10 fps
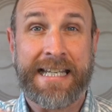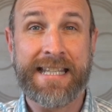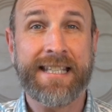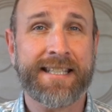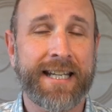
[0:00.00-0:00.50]

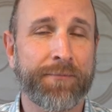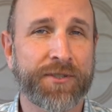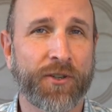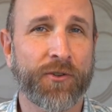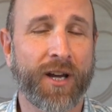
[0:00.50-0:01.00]
In this
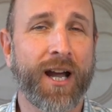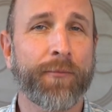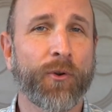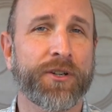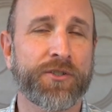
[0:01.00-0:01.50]
episode,
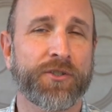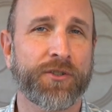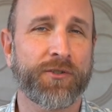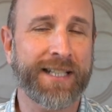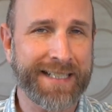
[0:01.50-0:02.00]
I'm going to show
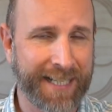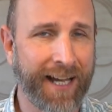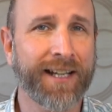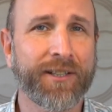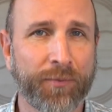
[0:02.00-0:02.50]
you the
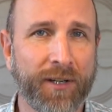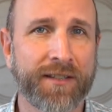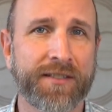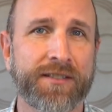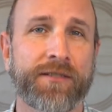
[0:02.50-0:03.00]
entire
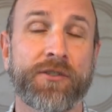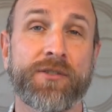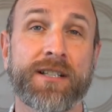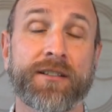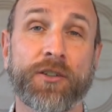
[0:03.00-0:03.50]
process of
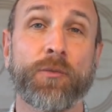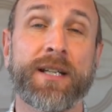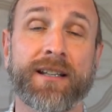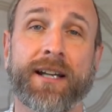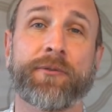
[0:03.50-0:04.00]
using
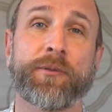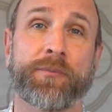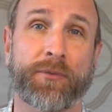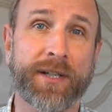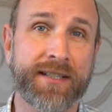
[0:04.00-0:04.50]
Adobe
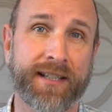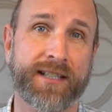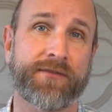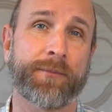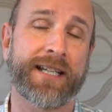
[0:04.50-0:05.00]
Lightroom
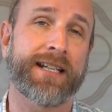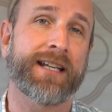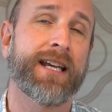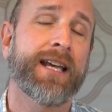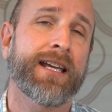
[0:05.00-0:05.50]
presets from
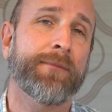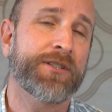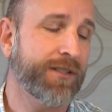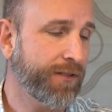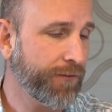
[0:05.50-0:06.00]
getting
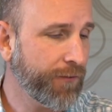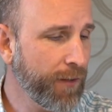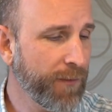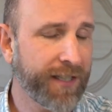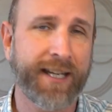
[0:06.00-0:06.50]
images
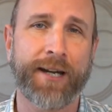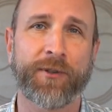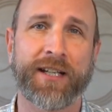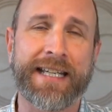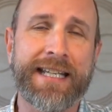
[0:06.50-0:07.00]
from the
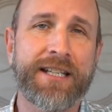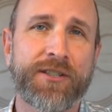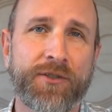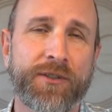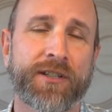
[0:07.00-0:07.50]
camera
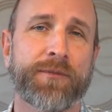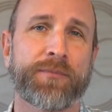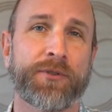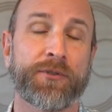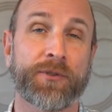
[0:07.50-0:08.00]
into the
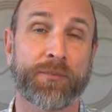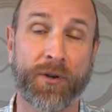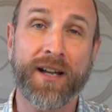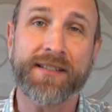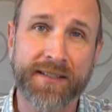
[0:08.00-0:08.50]
computer,
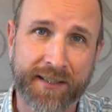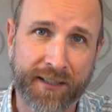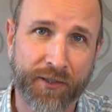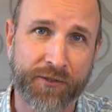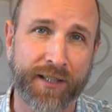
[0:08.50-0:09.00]

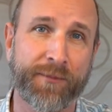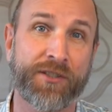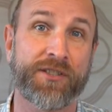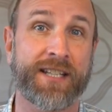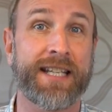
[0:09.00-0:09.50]
processing those
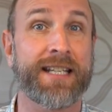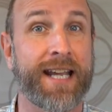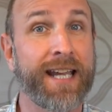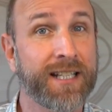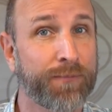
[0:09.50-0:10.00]
images, and then
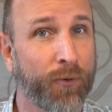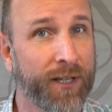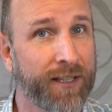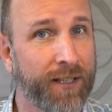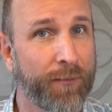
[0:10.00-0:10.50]

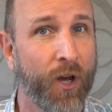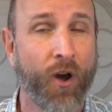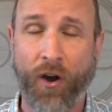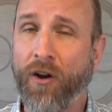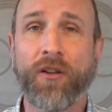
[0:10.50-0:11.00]
exporting them
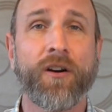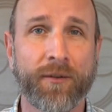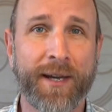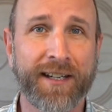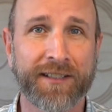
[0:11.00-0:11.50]
all
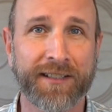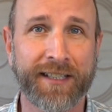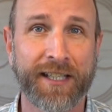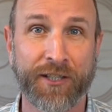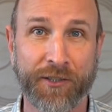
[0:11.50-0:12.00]

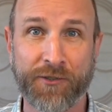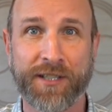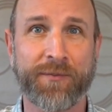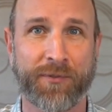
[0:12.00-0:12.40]
automatically using